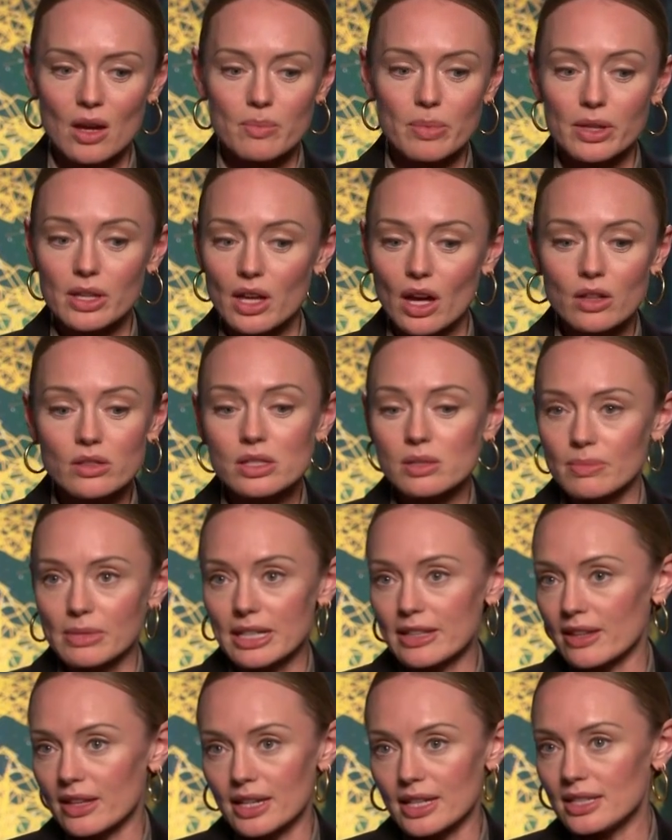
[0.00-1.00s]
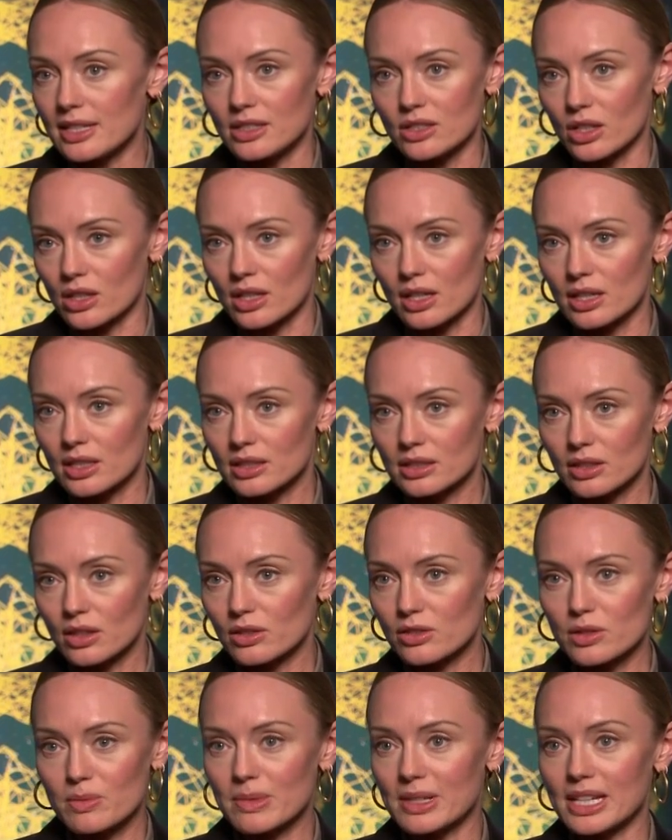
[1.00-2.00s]
but ultimately they need each other.
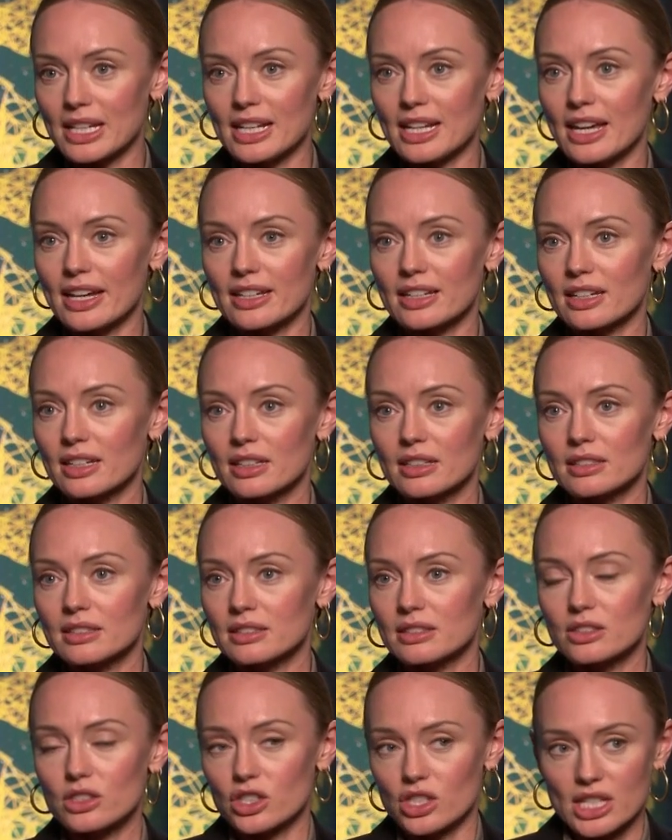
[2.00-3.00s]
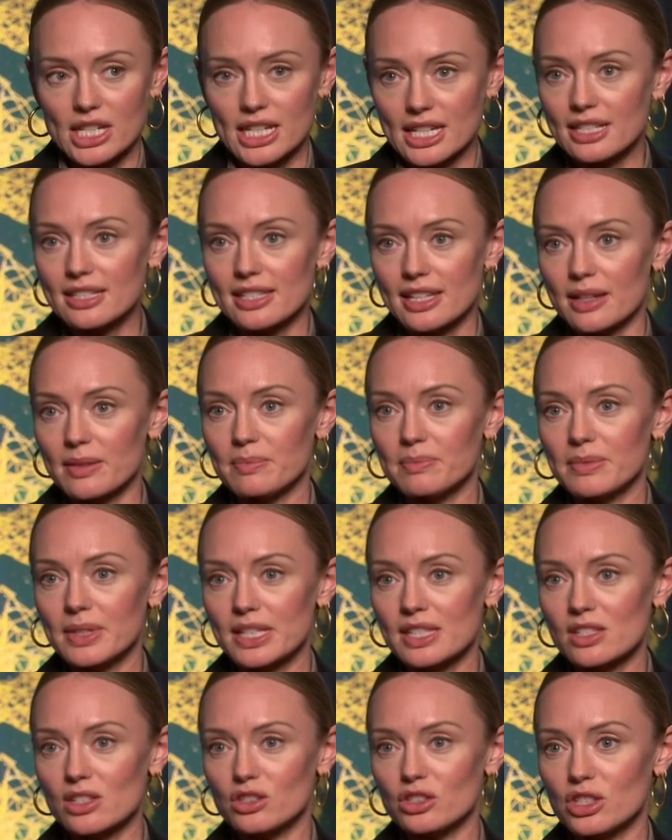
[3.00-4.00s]
Ultimately, like she needs him,
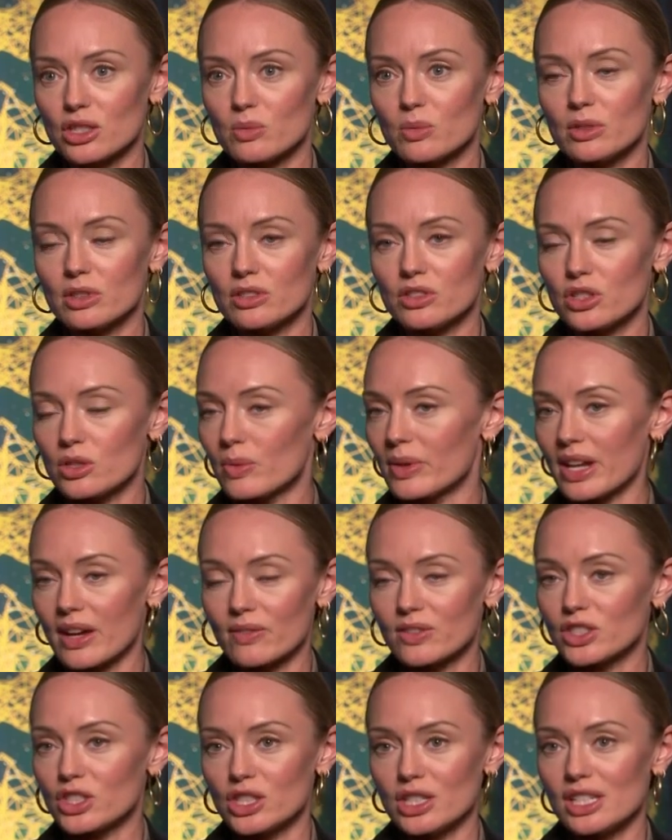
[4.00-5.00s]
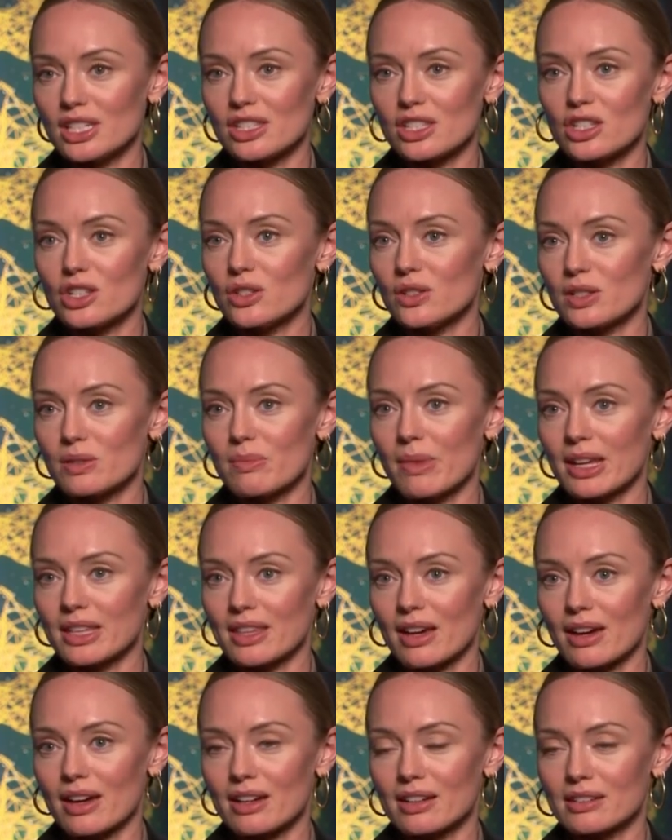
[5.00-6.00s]
and so she will do whatever she needs to do to make
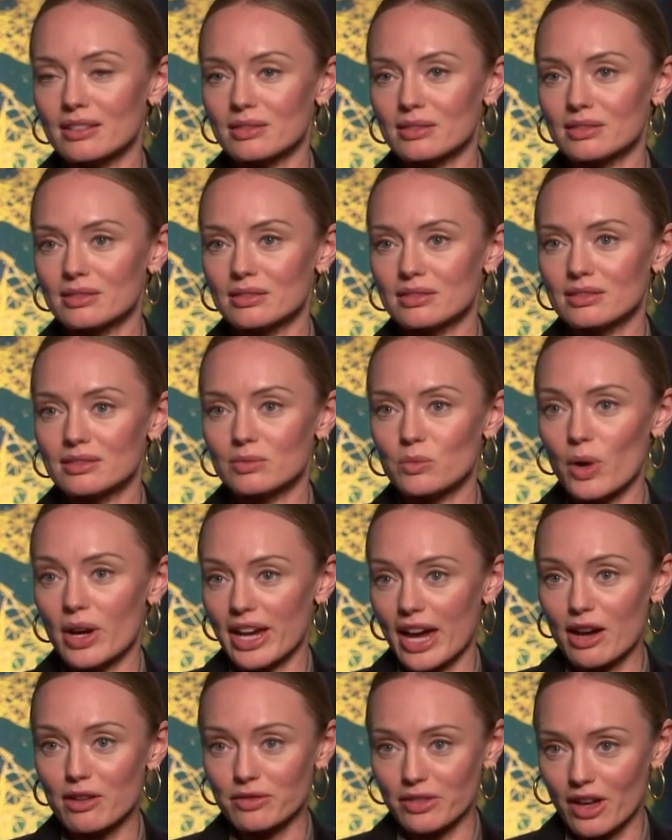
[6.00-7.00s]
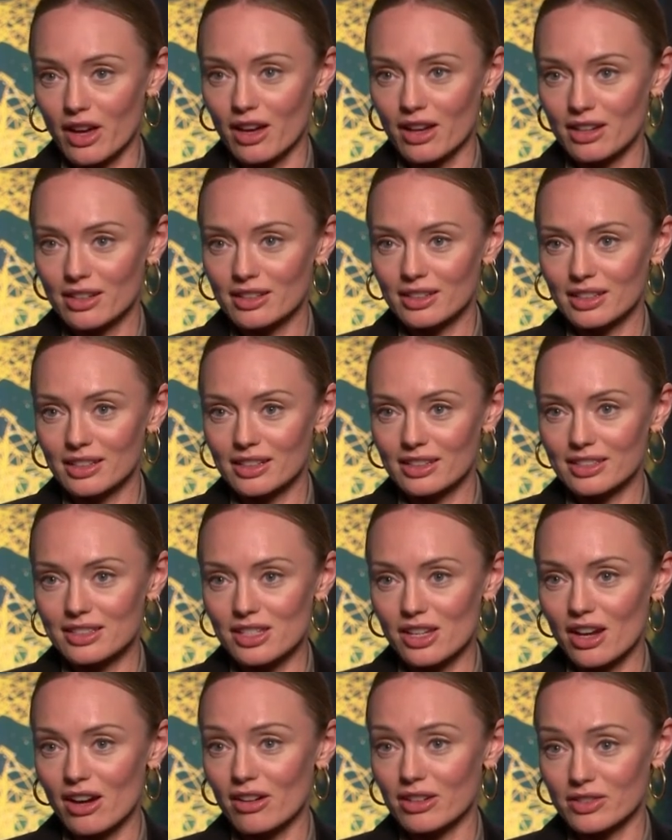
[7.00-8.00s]
that work out for her
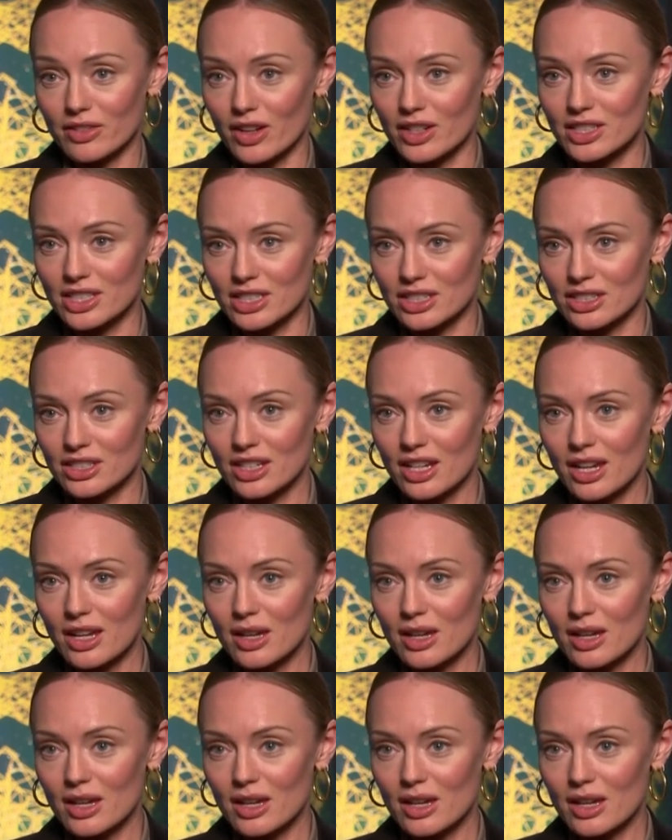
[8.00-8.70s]
to her advantage.